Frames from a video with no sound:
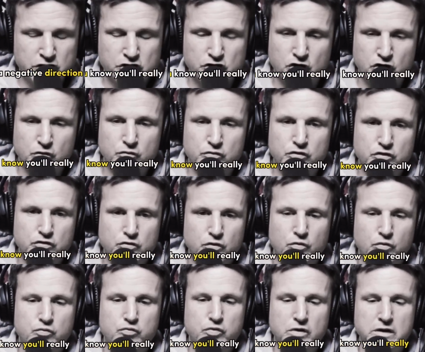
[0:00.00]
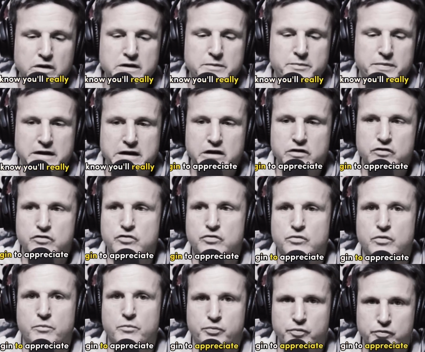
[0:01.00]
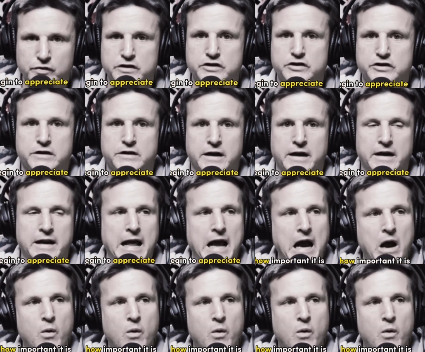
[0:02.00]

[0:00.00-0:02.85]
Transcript: you know, you'll really begin to appreciate